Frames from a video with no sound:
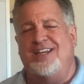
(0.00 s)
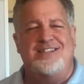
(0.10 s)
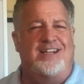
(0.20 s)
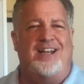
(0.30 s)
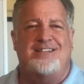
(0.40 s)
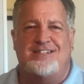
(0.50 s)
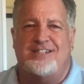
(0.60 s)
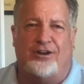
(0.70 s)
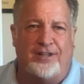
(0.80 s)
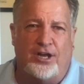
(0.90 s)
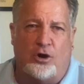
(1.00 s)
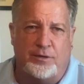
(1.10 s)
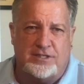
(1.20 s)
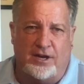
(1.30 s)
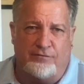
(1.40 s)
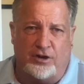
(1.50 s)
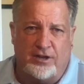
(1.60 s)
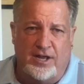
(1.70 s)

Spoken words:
isn't necessarily always covered.